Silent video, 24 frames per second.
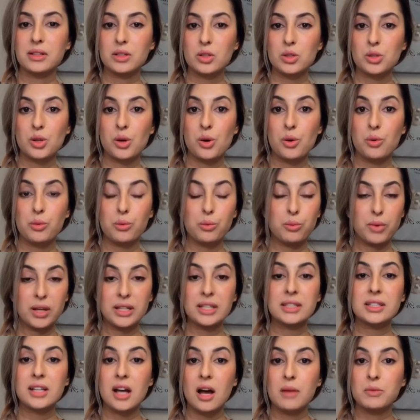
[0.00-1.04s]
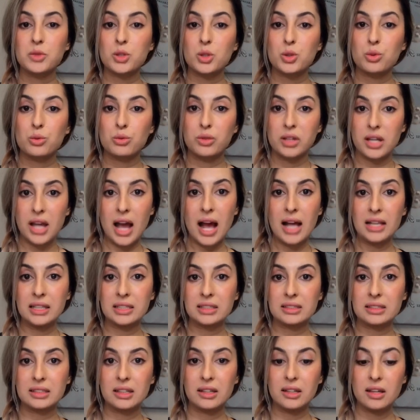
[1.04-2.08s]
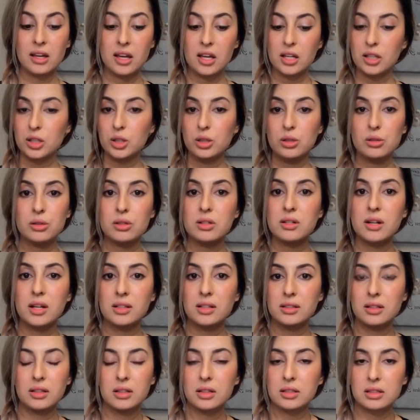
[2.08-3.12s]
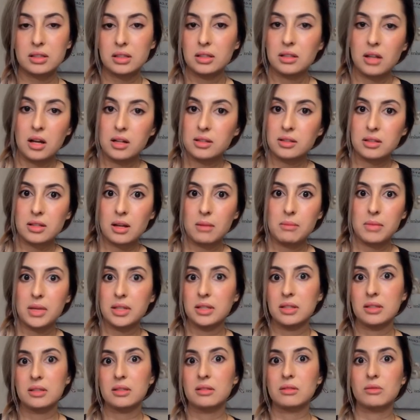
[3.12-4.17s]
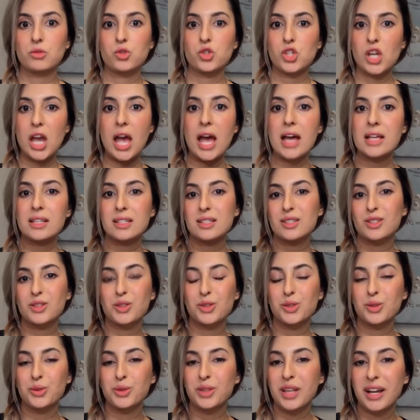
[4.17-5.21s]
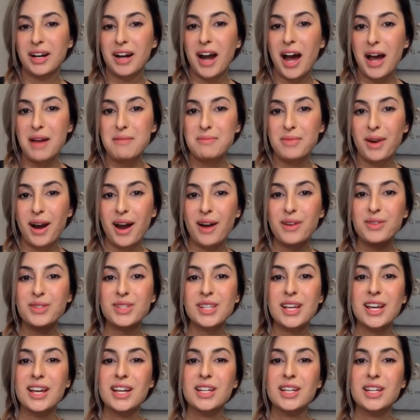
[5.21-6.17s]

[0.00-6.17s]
So when it comes to reality, you're not gonna sit on somebody's chest to do their eyebrows.